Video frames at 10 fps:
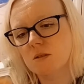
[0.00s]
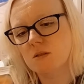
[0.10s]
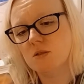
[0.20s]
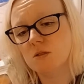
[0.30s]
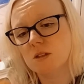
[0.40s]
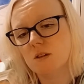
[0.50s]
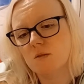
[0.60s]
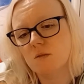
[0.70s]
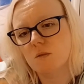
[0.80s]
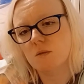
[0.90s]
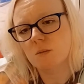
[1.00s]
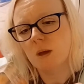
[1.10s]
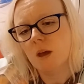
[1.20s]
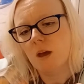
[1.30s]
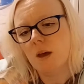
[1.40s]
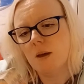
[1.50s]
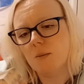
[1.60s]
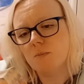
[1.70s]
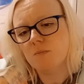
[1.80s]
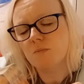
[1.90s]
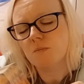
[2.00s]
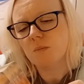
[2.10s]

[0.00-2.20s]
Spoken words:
yourself for them.